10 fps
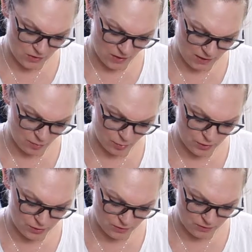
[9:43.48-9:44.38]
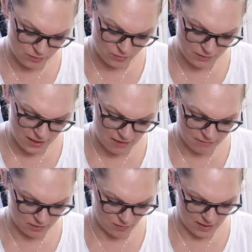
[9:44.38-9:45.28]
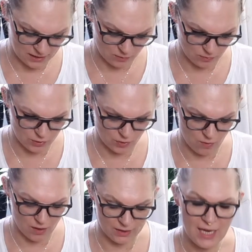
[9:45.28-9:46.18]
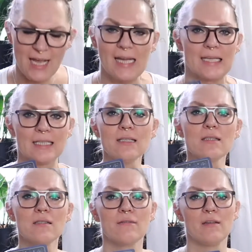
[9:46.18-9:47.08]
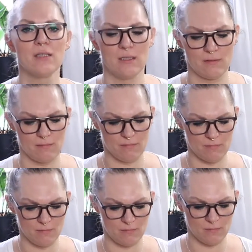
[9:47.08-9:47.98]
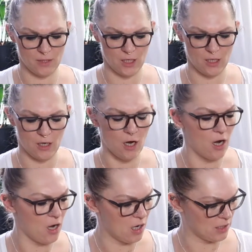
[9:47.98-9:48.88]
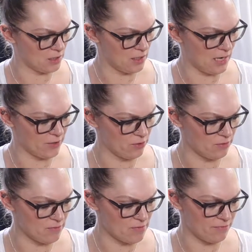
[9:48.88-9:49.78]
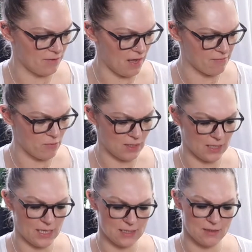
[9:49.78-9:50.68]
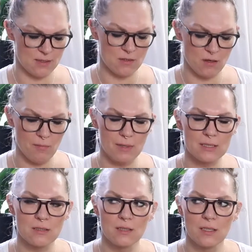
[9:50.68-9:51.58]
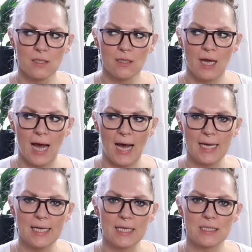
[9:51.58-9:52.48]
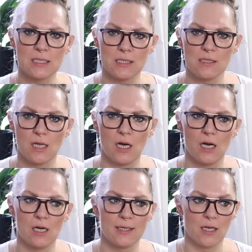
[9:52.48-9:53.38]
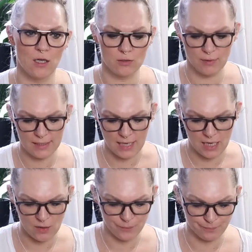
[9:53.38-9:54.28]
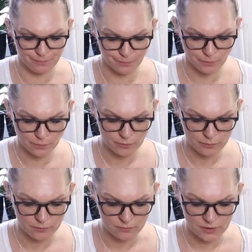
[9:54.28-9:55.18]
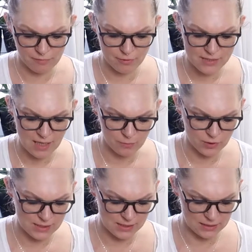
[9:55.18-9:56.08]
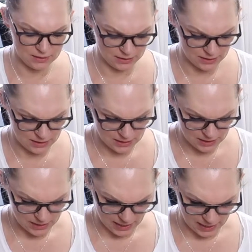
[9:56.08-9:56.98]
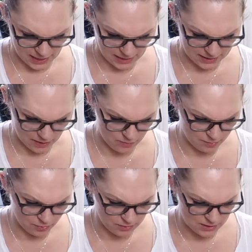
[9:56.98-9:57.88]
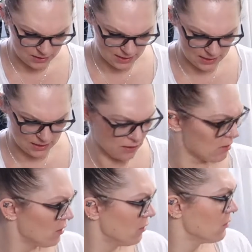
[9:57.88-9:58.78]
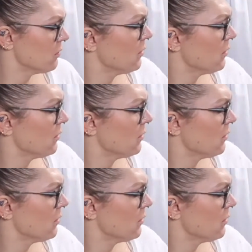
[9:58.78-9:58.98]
you an opportunity to reevaluate what you want. This is very odd. I don't know if everyone gets this one, but I get this card a lot right now for some reason, and I will put this lady, you know,